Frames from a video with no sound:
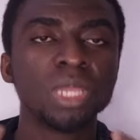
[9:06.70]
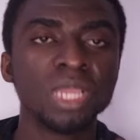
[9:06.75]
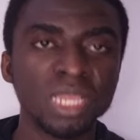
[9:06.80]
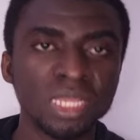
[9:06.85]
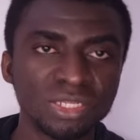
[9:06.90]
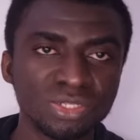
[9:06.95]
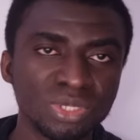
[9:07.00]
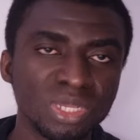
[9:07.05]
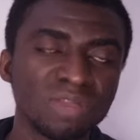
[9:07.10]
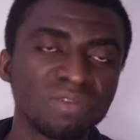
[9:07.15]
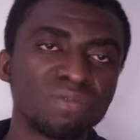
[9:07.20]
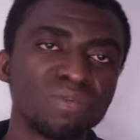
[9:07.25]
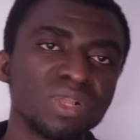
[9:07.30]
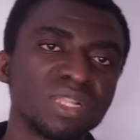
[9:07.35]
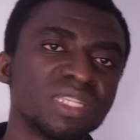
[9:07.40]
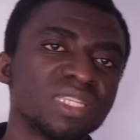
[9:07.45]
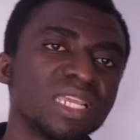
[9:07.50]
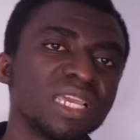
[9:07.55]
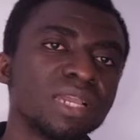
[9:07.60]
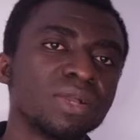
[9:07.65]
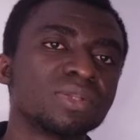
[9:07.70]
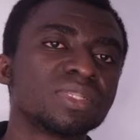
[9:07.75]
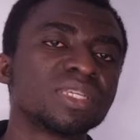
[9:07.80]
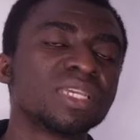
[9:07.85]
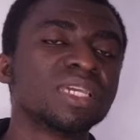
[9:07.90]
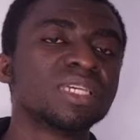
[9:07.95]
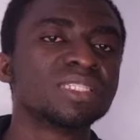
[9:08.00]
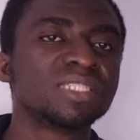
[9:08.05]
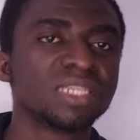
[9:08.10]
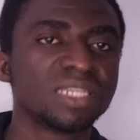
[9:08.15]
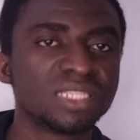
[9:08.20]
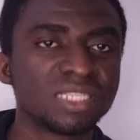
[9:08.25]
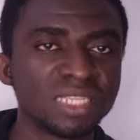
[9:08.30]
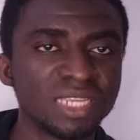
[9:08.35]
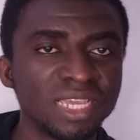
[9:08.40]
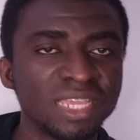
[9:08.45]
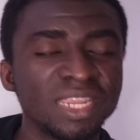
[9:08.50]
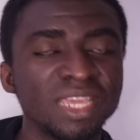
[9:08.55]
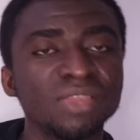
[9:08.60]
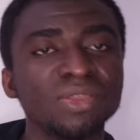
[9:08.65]
and you have worked in the healthcare setting,
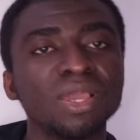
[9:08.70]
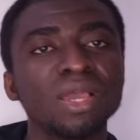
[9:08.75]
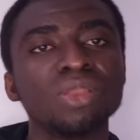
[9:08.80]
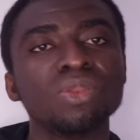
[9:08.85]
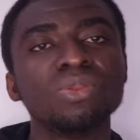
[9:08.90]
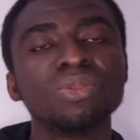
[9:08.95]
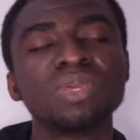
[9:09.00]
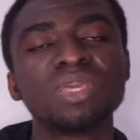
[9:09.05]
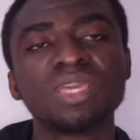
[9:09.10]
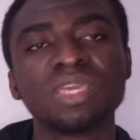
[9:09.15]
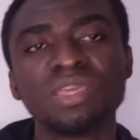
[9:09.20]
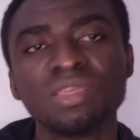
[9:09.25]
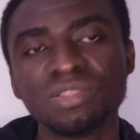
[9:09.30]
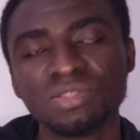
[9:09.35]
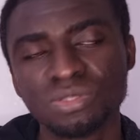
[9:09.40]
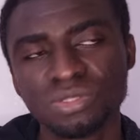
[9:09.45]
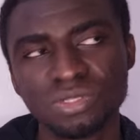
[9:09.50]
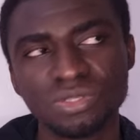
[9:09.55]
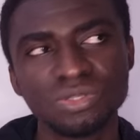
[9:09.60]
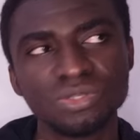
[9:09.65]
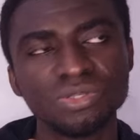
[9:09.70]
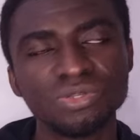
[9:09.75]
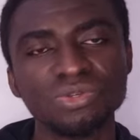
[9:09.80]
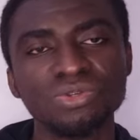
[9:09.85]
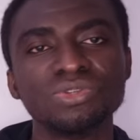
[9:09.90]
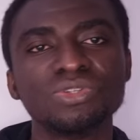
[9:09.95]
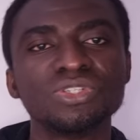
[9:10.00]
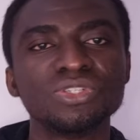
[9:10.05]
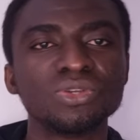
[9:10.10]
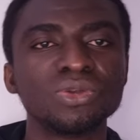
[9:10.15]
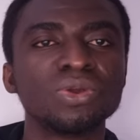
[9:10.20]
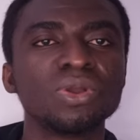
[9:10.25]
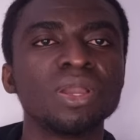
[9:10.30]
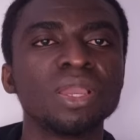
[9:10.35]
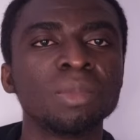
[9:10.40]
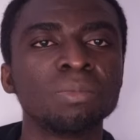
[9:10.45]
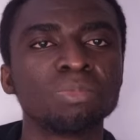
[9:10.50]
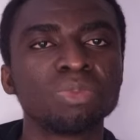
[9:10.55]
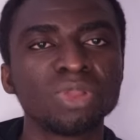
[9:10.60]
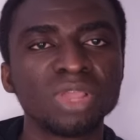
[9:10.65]
and then you are looking to use your
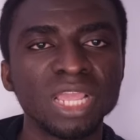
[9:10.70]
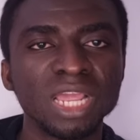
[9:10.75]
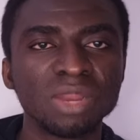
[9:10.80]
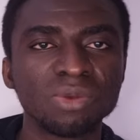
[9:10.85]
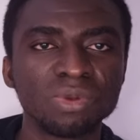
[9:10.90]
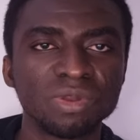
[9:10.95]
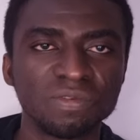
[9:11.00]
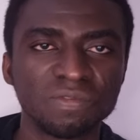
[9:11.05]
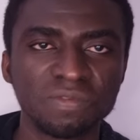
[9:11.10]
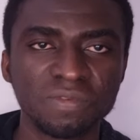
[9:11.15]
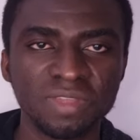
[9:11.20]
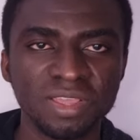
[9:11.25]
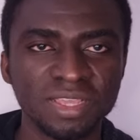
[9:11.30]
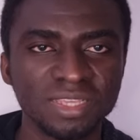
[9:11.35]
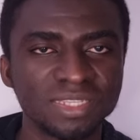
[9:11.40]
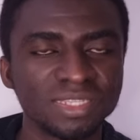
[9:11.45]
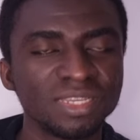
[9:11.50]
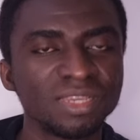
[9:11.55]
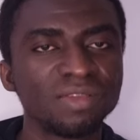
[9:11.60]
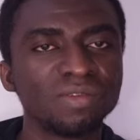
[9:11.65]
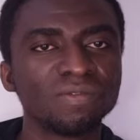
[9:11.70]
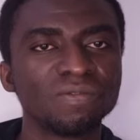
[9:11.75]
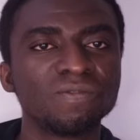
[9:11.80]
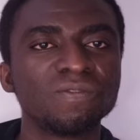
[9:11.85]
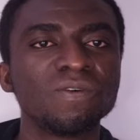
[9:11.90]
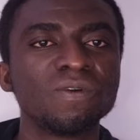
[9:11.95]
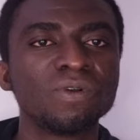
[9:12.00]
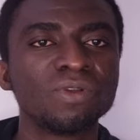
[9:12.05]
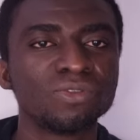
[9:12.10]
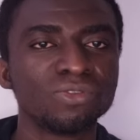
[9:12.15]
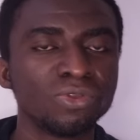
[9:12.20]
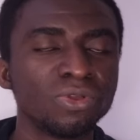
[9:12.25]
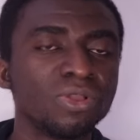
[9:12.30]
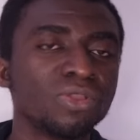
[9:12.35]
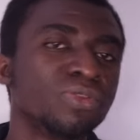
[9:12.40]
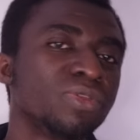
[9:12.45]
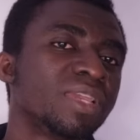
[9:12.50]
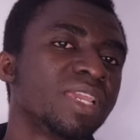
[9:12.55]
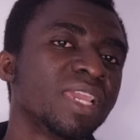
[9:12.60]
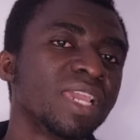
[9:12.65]
employer reference for your
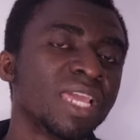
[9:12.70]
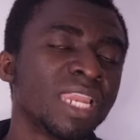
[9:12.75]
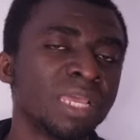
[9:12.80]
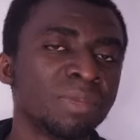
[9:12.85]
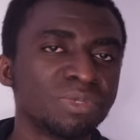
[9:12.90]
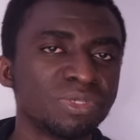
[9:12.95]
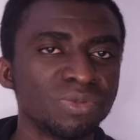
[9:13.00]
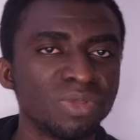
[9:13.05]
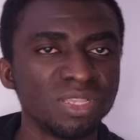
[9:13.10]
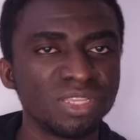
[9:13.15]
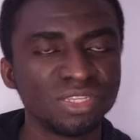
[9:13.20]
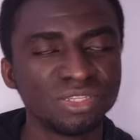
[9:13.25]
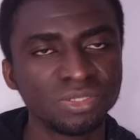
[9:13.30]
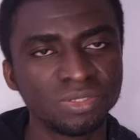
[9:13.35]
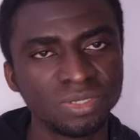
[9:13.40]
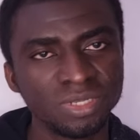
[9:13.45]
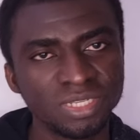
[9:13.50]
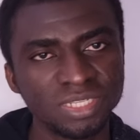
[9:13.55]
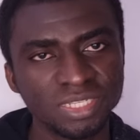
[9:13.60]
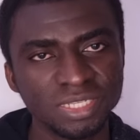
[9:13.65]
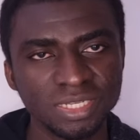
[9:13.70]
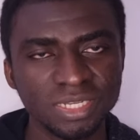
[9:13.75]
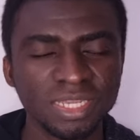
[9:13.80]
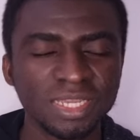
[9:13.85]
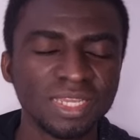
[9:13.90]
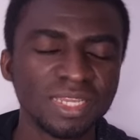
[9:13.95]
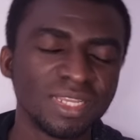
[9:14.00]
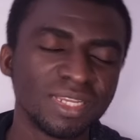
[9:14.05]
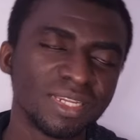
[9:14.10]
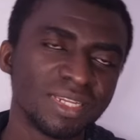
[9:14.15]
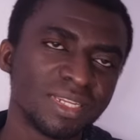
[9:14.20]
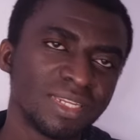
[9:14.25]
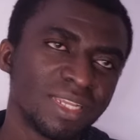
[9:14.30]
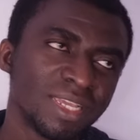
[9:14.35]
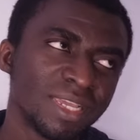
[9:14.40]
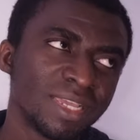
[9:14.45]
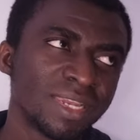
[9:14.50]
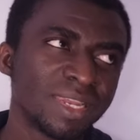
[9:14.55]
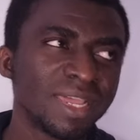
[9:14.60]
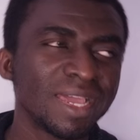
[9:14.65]
UK NMC registration,
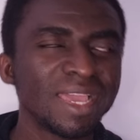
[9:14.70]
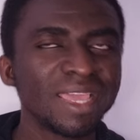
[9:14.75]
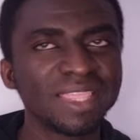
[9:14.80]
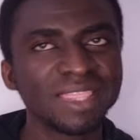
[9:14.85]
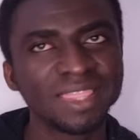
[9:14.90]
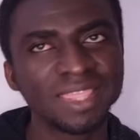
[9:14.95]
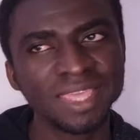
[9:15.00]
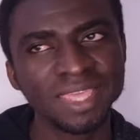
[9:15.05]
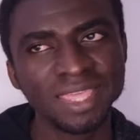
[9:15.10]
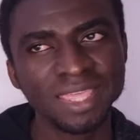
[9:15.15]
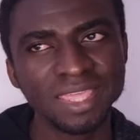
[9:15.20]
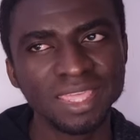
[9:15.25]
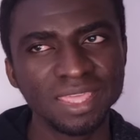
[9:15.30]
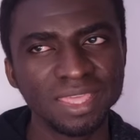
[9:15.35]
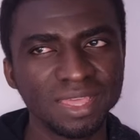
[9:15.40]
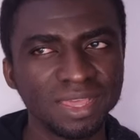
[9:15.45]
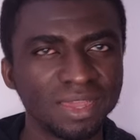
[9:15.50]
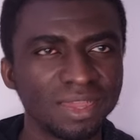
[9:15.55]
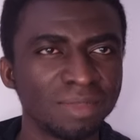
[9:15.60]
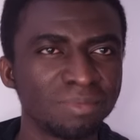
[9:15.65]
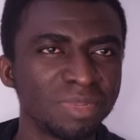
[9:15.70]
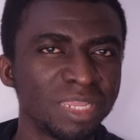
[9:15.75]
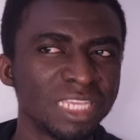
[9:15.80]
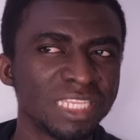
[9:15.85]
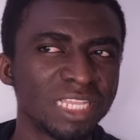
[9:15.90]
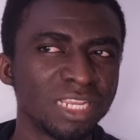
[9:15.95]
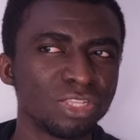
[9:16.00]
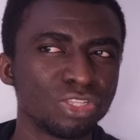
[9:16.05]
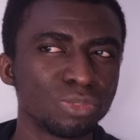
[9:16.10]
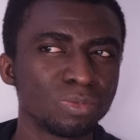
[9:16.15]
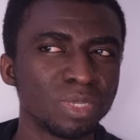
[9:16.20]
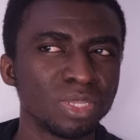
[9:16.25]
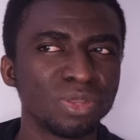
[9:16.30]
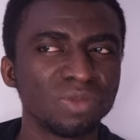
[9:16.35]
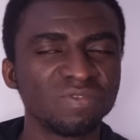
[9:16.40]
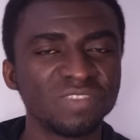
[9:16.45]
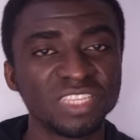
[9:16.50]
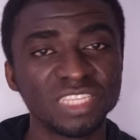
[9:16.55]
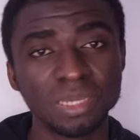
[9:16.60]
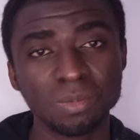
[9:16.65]
then I think there's a little bit
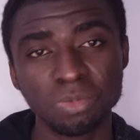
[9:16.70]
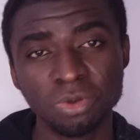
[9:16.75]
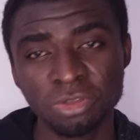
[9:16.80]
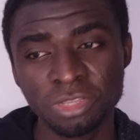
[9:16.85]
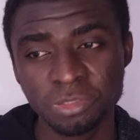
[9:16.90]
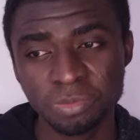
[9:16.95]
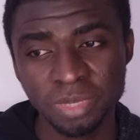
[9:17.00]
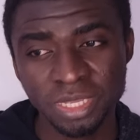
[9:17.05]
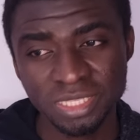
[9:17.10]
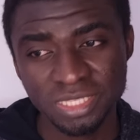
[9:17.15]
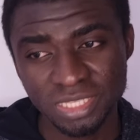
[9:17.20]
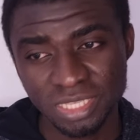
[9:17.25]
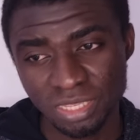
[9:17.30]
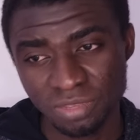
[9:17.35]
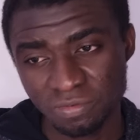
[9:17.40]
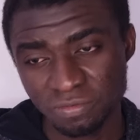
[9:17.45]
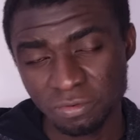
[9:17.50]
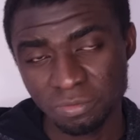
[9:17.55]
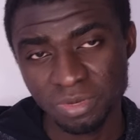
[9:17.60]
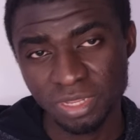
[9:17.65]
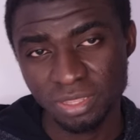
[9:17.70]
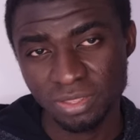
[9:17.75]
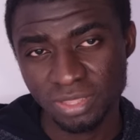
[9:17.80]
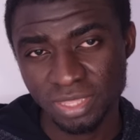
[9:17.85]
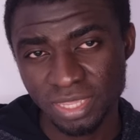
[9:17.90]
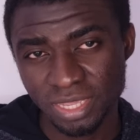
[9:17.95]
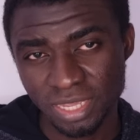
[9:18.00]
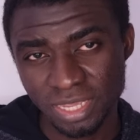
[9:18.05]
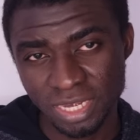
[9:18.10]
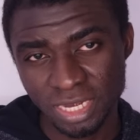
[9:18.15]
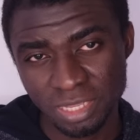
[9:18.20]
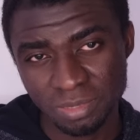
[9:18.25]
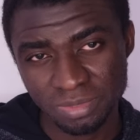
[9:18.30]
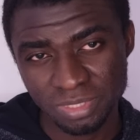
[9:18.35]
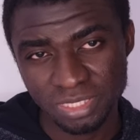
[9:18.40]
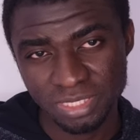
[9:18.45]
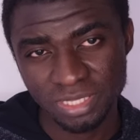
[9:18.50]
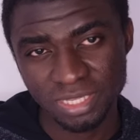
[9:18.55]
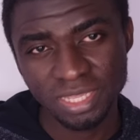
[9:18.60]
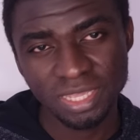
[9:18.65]
of disappointment here from the UK
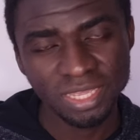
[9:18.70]
NMC.